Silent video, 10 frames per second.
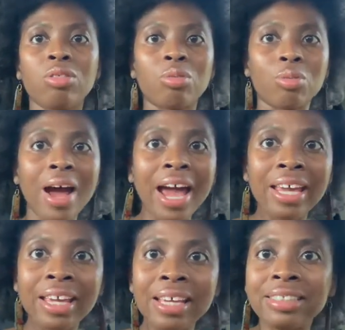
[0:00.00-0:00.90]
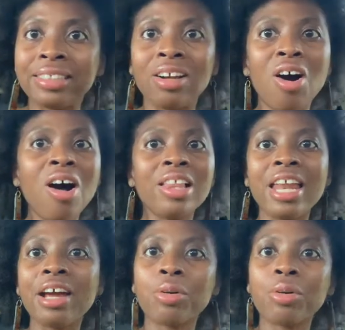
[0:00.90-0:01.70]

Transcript: the riots and all of that